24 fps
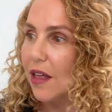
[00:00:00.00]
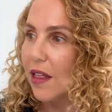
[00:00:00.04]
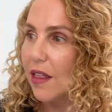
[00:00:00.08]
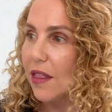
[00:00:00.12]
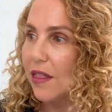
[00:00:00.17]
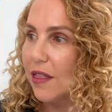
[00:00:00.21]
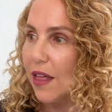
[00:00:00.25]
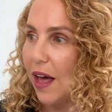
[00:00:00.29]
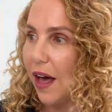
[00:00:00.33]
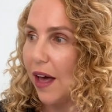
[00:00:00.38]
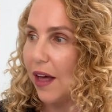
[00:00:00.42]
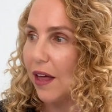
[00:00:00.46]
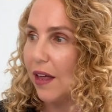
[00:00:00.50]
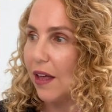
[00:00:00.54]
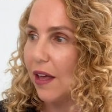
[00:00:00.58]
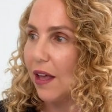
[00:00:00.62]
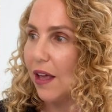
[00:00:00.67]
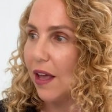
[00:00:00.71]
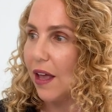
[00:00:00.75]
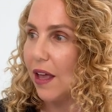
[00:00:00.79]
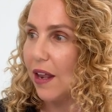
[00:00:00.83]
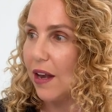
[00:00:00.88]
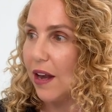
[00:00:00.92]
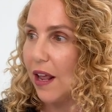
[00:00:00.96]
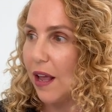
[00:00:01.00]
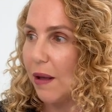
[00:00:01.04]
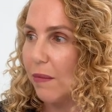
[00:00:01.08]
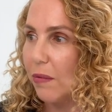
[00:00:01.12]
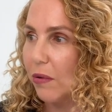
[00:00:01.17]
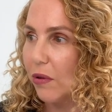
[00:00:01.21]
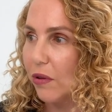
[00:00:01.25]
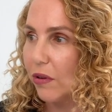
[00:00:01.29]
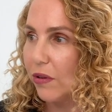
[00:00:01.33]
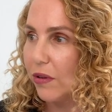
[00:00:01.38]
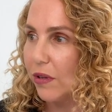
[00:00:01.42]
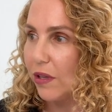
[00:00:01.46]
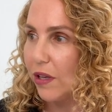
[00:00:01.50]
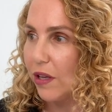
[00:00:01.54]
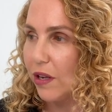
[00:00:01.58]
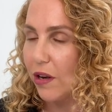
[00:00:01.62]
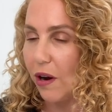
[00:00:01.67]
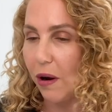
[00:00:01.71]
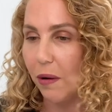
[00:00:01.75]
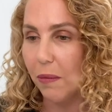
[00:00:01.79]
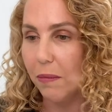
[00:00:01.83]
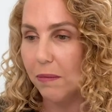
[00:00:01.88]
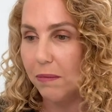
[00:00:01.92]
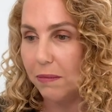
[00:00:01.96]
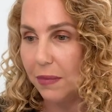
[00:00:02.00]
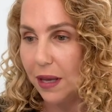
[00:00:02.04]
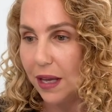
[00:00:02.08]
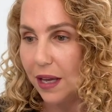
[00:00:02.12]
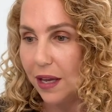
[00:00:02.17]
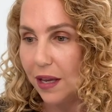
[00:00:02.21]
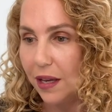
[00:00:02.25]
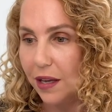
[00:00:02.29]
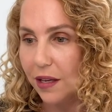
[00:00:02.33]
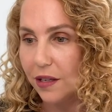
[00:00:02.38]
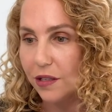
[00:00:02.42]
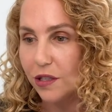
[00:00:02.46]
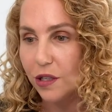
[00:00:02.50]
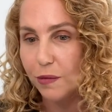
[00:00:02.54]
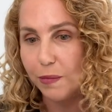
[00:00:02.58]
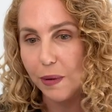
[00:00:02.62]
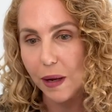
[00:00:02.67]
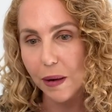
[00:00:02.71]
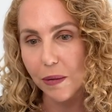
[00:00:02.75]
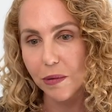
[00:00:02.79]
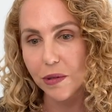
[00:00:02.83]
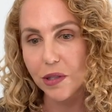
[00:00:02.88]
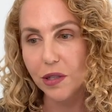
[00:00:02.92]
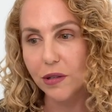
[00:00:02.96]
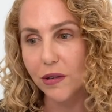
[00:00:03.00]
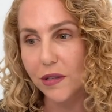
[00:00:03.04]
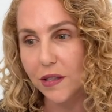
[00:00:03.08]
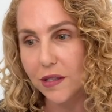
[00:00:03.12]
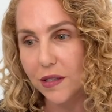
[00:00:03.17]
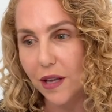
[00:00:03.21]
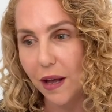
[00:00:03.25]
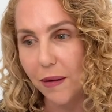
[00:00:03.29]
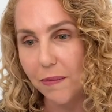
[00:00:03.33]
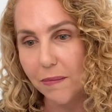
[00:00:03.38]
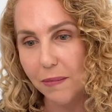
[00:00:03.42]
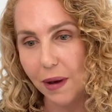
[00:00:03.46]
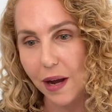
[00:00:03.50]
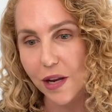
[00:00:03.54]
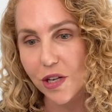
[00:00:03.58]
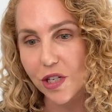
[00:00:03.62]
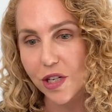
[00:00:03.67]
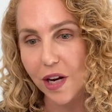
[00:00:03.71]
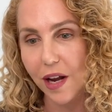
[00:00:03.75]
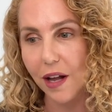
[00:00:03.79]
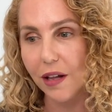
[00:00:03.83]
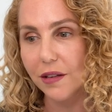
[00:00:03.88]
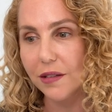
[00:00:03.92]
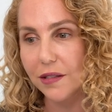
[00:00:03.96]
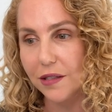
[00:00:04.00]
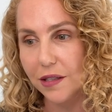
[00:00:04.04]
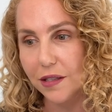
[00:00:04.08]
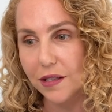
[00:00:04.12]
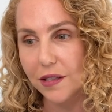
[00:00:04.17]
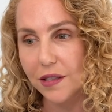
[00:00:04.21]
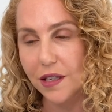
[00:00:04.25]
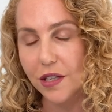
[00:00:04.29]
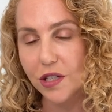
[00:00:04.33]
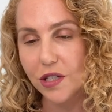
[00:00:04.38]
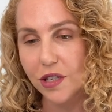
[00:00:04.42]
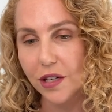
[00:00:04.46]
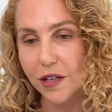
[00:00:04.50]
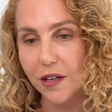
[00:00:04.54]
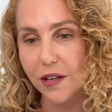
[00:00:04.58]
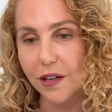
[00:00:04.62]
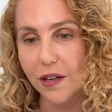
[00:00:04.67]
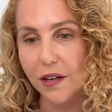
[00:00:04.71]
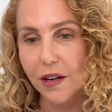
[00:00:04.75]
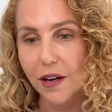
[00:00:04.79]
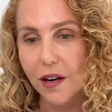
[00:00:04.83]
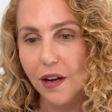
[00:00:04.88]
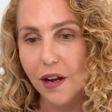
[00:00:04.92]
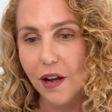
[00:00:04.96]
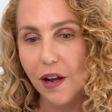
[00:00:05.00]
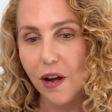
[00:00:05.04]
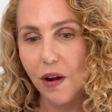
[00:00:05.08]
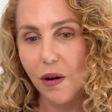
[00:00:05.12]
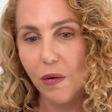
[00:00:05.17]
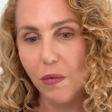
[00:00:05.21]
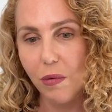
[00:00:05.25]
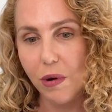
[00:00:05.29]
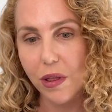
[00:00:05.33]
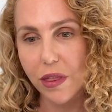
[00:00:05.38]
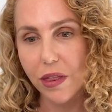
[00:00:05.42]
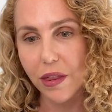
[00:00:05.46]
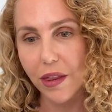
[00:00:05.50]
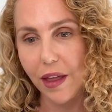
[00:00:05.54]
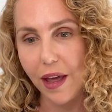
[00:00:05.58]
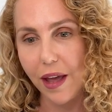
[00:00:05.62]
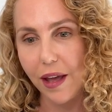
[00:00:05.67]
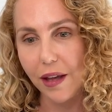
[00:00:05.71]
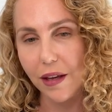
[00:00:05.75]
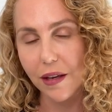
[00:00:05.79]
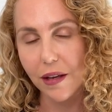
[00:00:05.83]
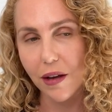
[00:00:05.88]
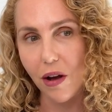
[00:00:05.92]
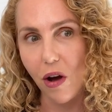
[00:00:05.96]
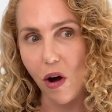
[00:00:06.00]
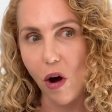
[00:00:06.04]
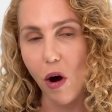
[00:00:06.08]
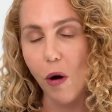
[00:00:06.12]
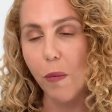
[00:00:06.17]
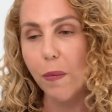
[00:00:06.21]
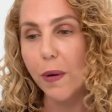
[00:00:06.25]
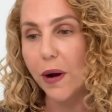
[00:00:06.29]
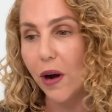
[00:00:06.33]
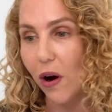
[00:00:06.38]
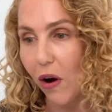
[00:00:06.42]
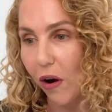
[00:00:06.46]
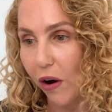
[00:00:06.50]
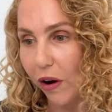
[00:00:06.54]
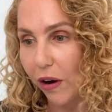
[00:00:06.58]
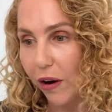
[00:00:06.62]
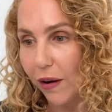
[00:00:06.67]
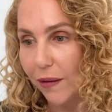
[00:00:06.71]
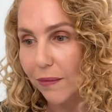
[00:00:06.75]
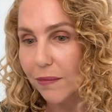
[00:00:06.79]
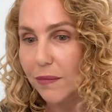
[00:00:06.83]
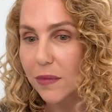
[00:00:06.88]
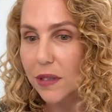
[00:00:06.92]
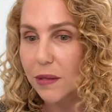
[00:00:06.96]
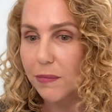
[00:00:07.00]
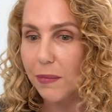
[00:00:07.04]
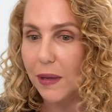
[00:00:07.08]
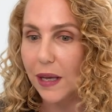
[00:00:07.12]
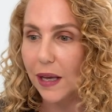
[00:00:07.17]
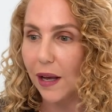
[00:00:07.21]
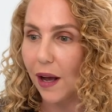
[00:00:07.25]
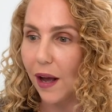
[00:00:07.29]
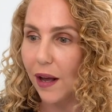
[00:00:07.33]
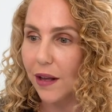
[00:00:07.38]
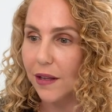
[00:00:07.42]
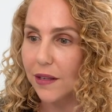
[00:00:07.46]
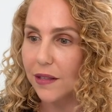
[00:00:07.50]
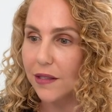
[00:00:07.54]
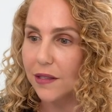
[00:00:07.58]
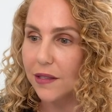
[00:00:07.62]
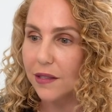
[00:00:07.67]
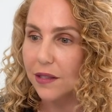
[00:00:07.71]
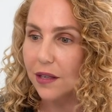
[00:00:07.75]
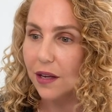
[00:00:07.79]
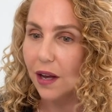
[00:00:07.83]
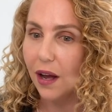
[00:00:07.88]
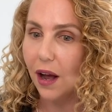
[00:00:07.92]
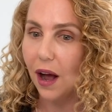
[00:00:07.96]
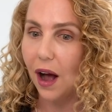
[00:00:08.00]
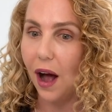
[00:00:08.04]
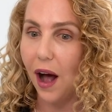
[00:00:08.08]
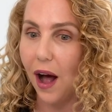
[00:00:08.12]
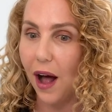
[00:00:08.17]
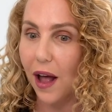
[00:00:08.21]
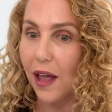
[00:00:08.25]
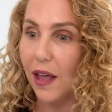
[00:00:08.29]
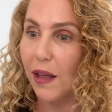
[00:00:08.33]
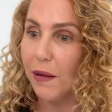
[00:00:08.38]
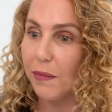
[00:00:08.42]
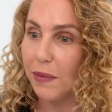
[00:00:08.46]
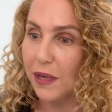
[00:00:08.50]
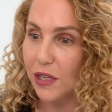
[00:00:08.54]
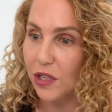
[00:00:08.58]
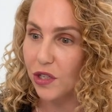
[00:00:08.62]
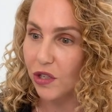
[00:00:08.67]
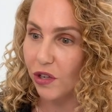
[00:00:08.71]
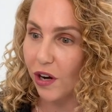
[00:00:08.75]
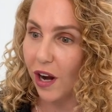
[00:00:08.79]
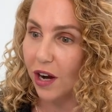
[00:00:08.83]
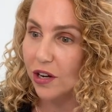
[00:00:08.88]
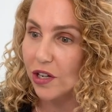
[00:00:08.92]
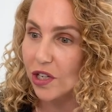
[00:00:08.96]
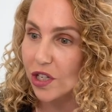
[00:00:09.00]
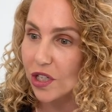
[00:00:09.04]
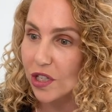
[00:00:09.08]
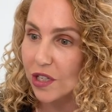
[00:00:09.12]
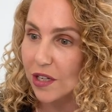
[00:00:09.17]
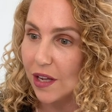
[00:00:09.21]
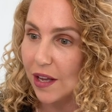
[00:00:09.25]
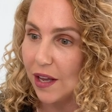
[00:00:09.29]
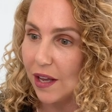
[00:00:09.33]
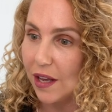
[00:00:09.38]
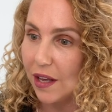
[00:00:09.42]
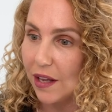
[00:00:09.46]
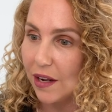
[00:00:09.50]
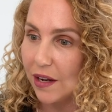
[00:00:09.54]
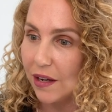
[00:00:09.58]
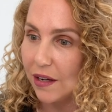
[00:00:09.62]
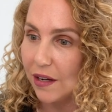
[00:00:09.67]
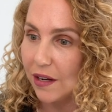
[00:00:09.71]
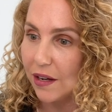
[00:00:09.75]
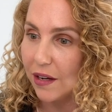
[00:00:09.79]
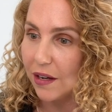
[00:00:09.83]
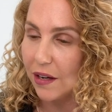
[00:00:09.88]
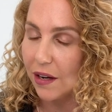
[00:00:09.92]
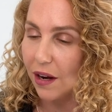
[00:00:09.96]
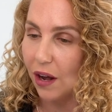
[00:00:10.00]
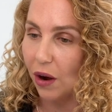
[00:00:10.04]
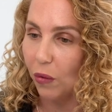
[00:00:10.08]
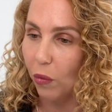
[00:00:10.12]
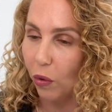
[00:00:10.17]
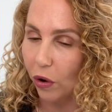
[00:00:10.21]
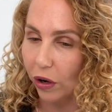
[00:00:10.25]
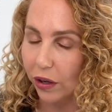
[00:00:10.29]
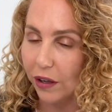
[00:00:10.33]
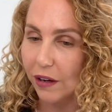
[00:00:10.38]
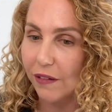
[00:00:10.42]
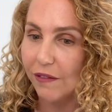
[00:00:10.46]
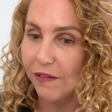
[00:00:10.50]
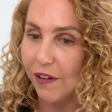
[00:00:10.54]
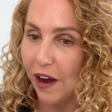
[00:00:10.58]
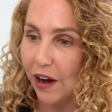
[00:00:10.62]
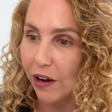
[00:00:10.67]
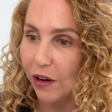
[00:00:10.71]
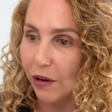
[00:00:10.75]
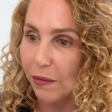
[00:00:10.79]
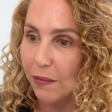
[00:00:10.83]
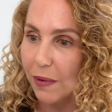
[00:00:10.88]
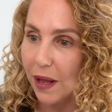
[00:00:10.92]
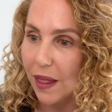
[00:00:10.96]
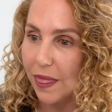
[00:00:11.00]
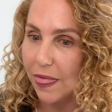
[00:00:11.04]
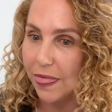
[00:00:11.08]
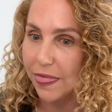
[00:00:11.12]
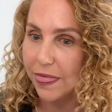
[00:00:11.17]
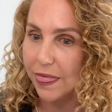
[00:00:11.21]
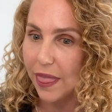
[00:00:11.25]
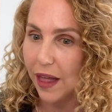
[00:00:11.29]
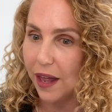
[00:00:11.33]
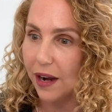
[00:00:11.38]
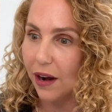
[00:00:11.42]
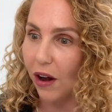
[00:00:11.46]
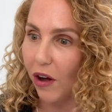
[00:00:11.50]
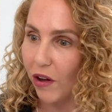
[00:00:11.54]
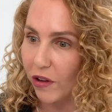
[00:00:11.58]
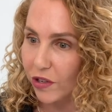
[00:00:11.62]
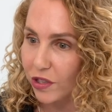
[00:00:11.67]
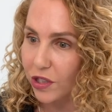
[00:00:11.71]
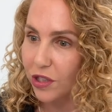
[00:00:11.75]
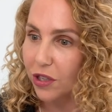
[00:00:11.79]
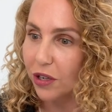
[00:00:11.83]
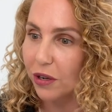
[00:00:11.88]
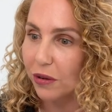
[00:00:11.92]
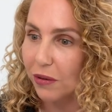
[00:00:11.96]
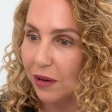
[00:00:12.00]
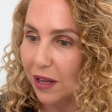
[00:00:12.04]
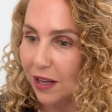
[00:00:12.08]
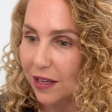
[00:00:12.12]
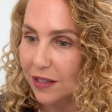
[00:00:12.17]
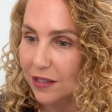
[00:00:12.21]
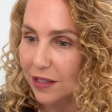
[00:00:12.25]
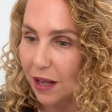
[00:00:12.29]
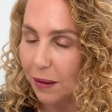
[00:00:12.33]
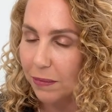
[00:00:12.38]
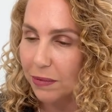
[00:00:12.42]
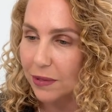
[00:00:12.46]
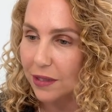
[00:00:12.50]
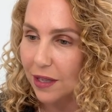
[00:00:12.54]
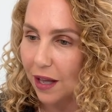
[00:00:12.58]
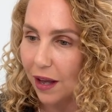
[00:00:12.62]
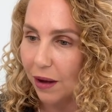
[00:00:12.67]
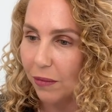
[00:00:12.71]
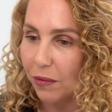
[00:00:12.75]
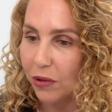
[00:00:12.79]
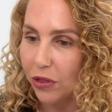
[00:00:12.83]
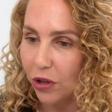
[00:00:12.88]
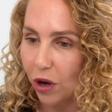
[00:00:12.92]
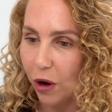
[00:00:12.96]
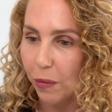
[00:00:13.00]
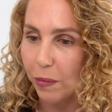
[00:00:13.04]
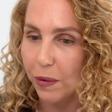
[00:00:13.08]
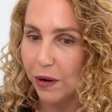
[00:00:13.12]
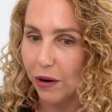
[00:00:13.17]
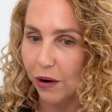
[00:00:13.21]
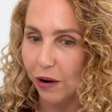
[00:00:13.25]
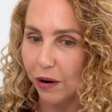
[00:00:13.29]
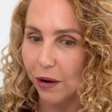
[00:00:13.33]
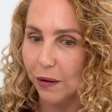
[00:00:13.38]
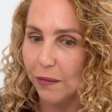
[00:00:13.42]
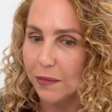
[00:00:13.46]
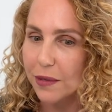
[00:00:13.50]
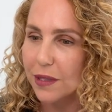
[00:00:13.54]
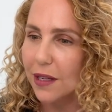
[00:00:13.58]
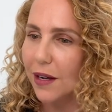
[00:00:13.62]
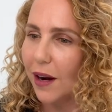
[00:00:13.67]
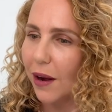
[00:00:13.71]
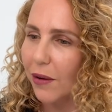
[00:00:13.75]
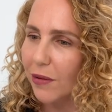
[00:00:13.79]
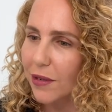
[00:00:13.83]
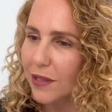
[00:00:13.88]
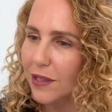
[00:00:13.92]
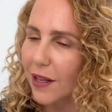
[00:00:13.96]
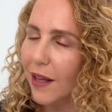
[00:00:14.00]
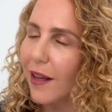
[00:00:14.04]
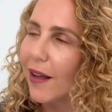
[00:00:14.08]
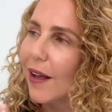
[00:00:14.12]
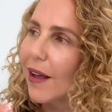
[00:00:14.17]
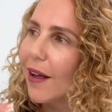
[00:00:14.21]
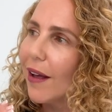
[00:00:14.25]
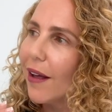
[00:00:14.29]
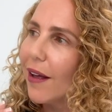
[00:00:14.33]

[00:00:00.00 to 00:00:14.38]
that enabled, you know, me to be able to accept my child's decision with like open arms, because I am entrenched in a work environment that also accepts that with open arms. And I was like,